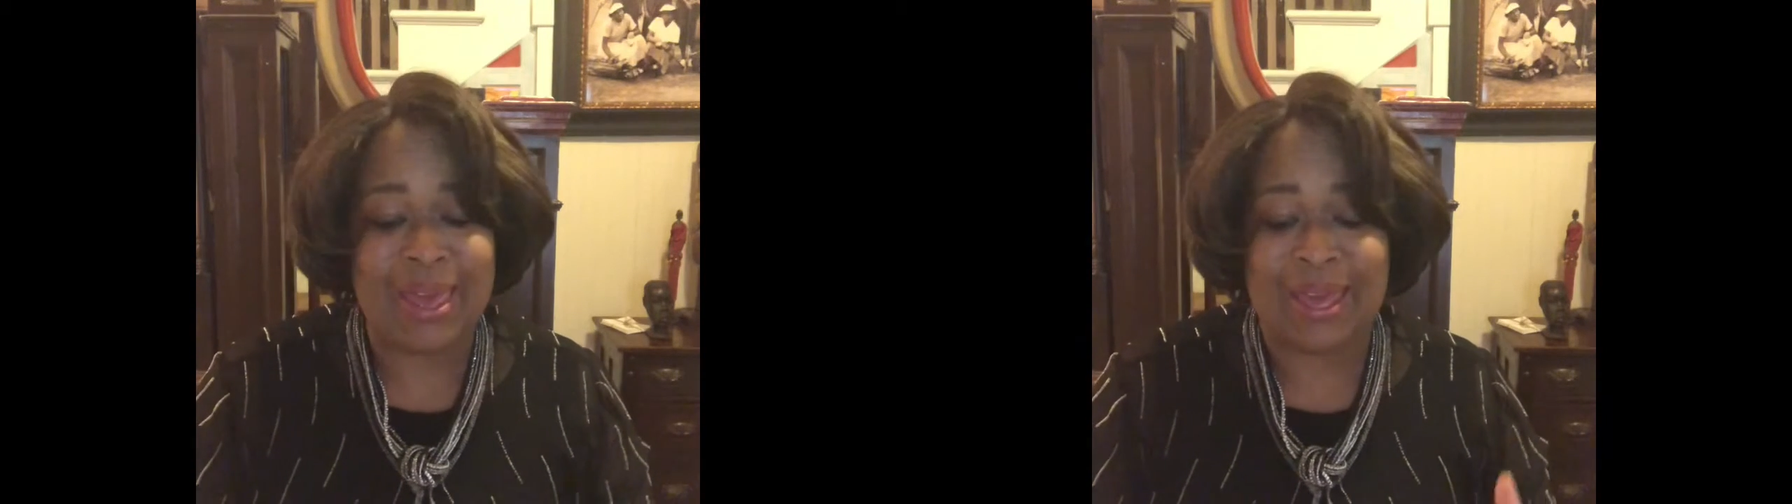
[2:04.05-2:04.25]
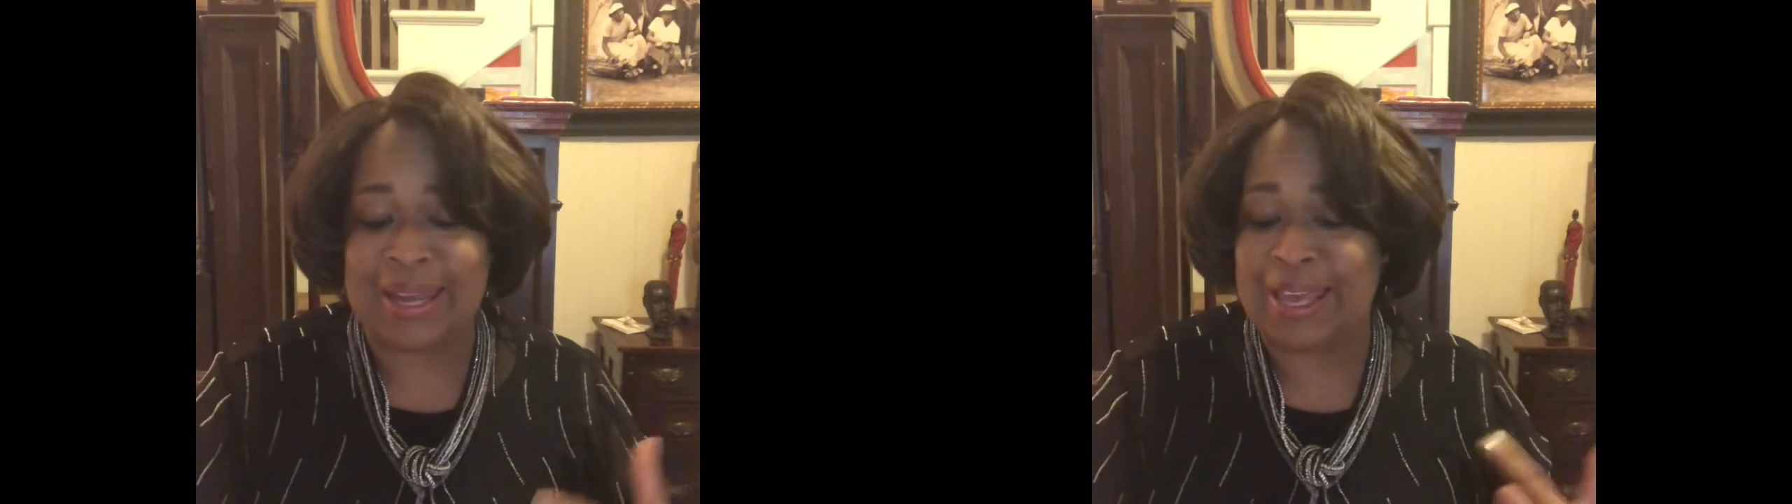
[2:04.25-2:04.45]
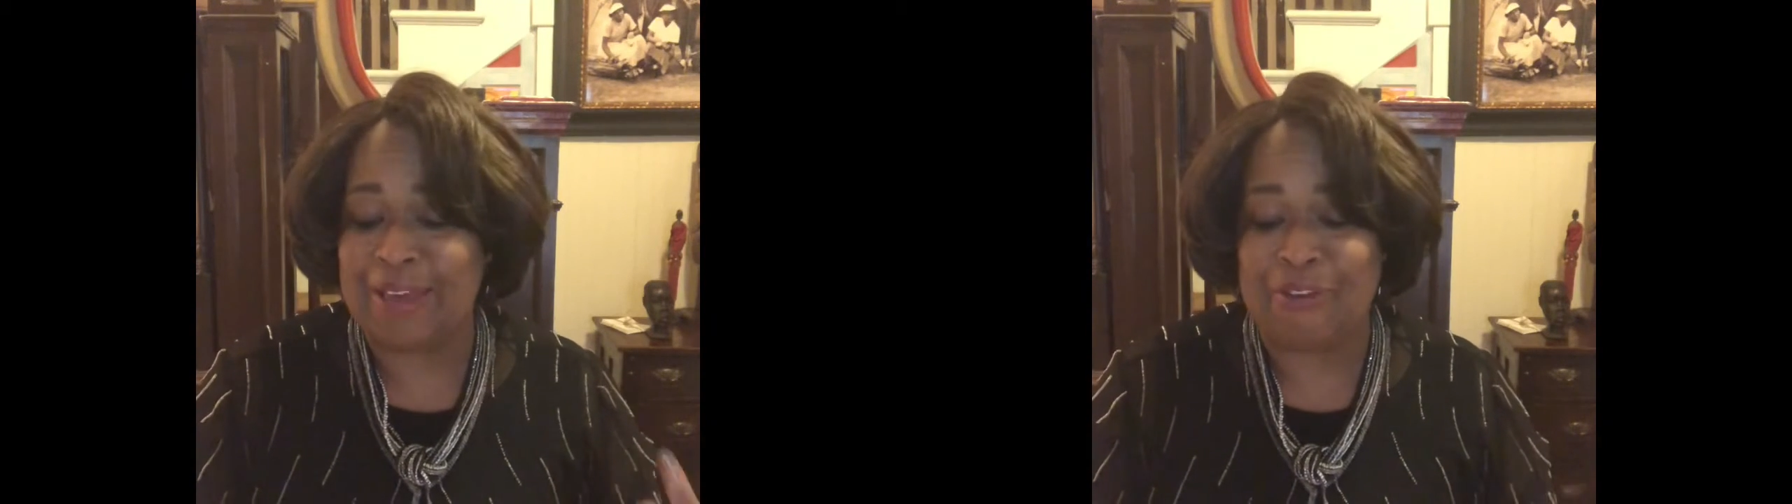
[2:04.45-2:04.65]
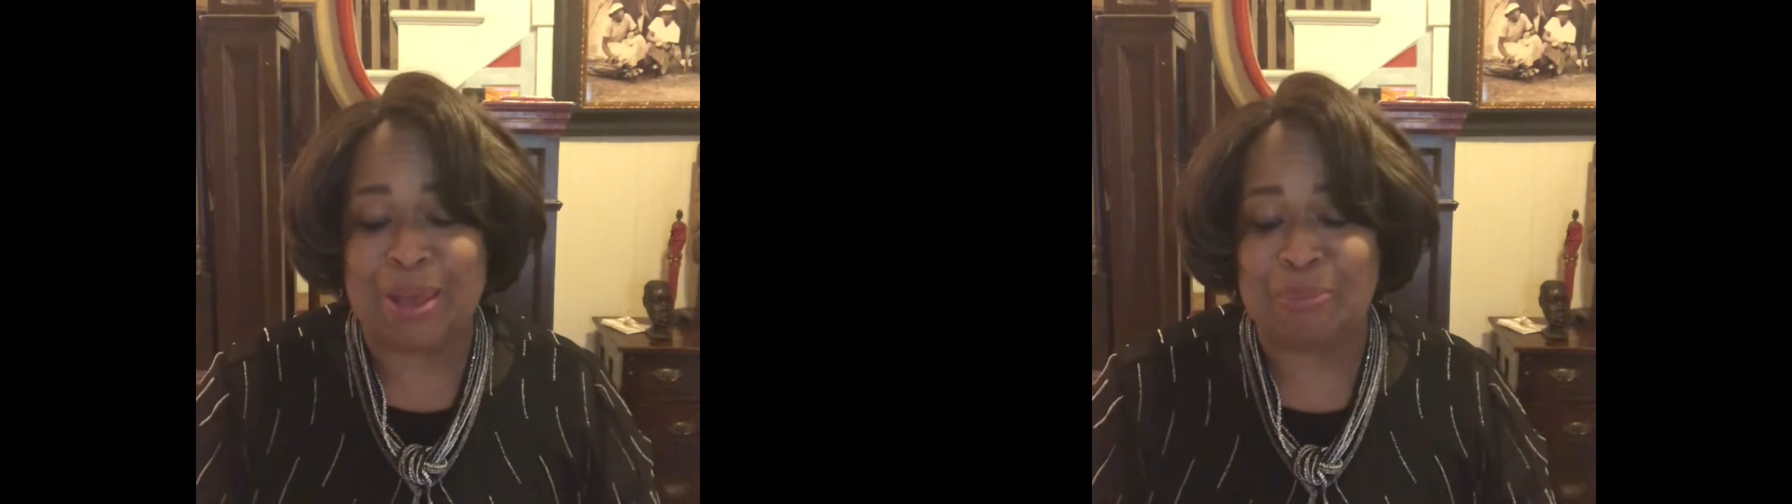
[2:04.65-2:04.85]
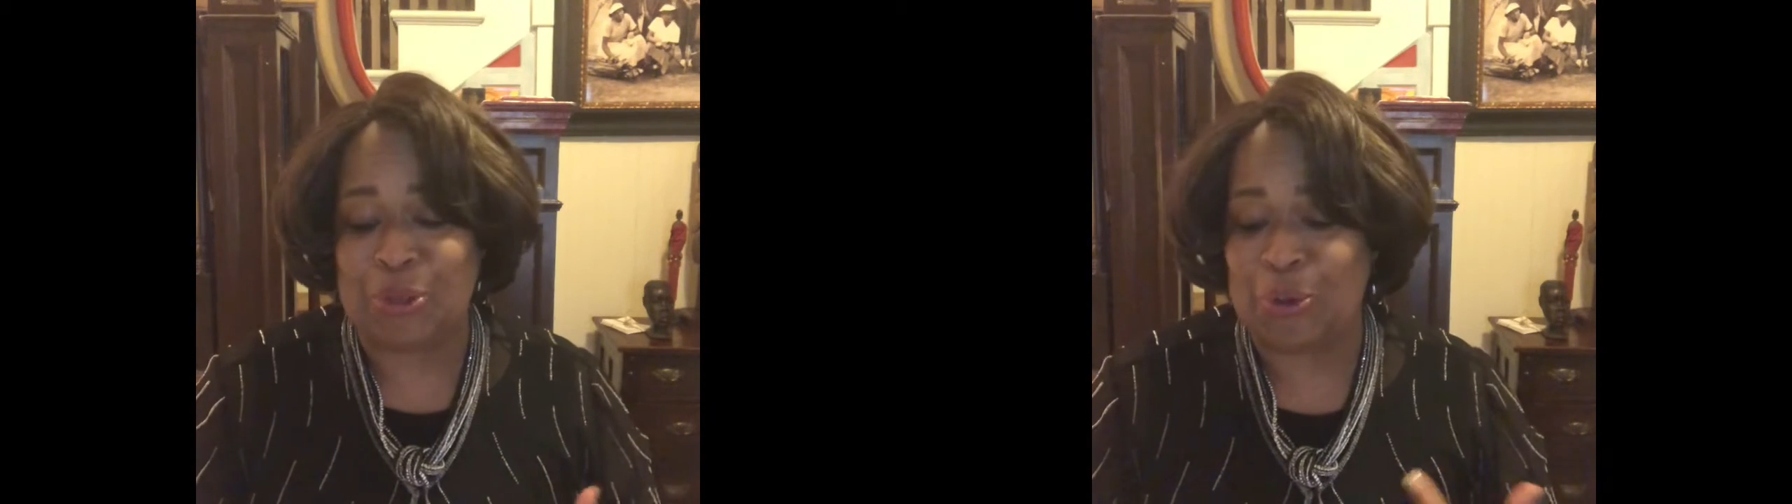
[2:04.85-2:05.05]
can give
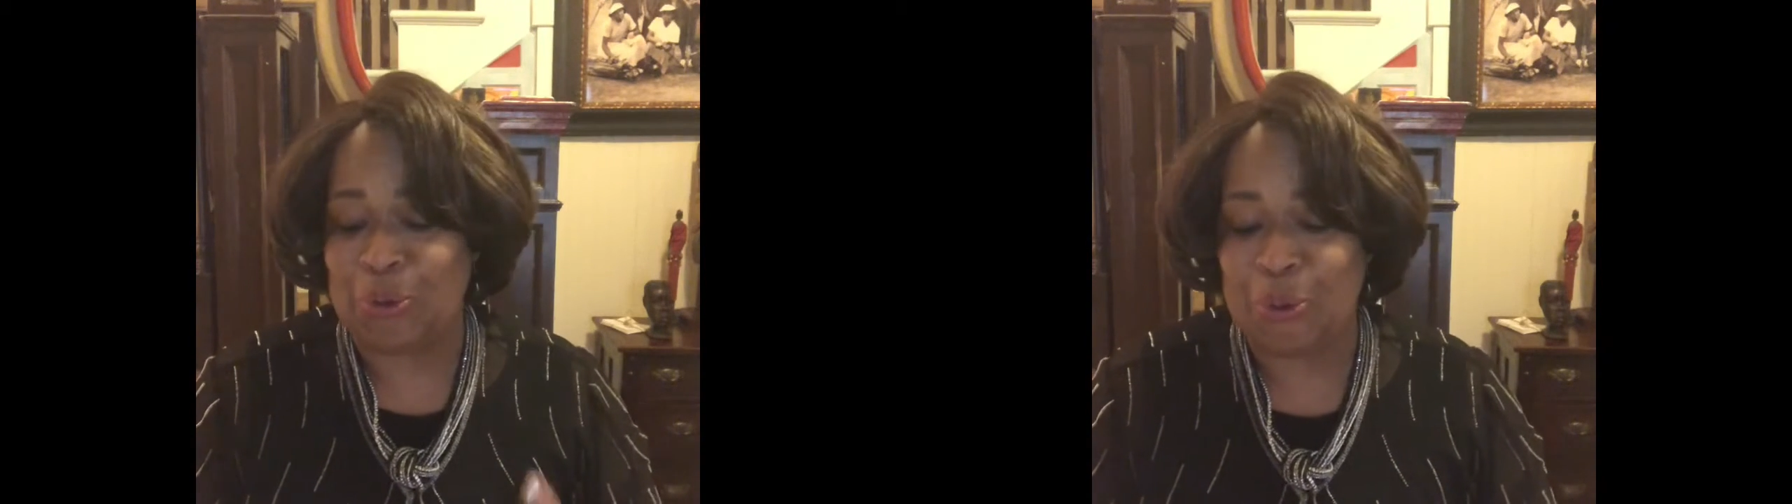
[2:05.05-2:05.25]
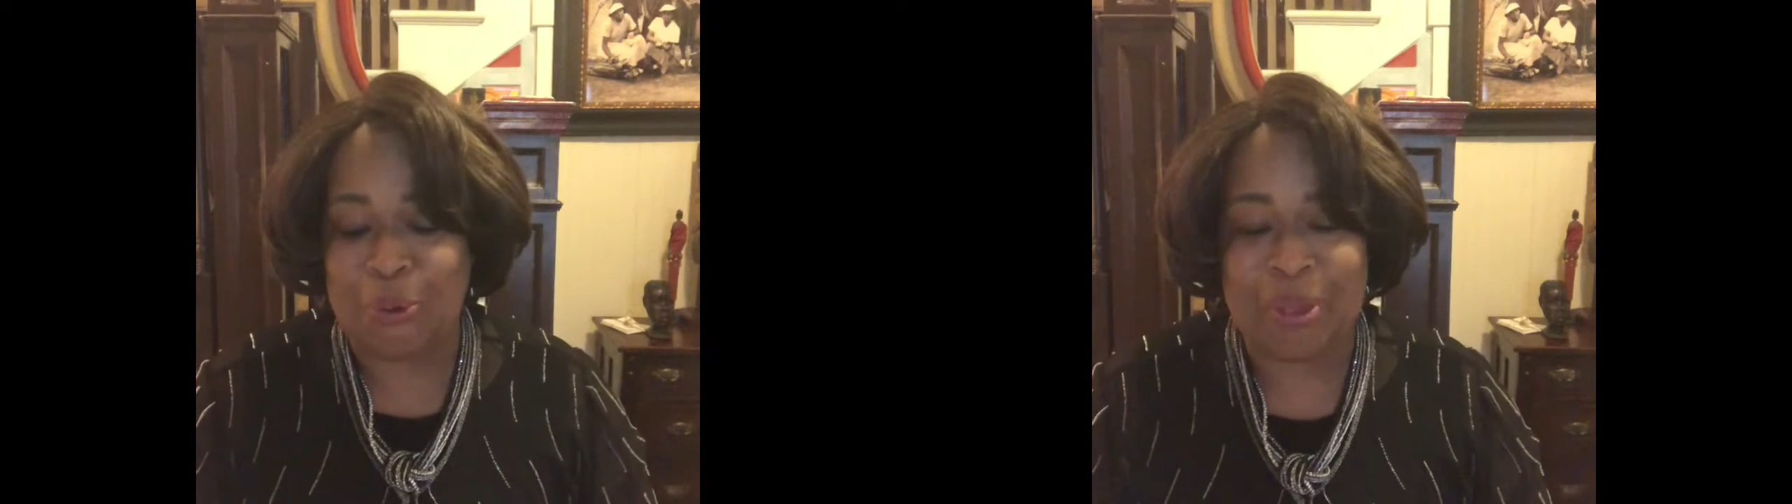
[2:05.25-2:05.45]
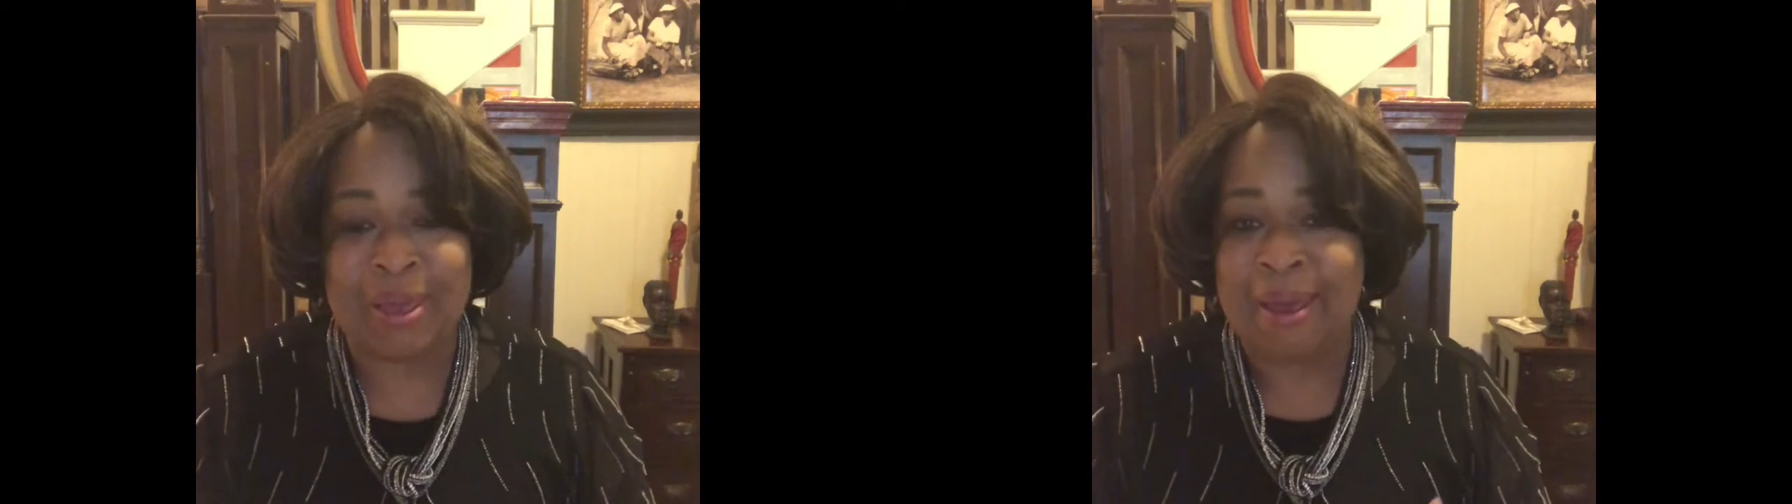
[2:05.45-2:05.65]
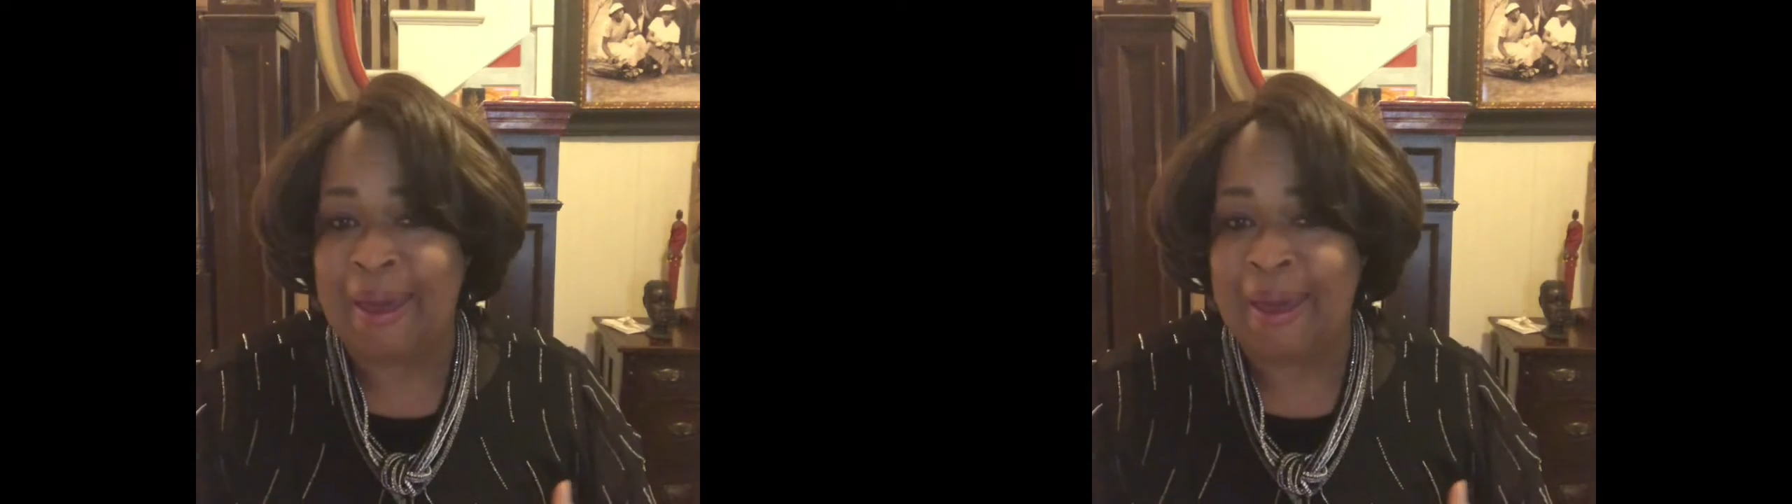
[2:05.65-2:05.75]
him the glory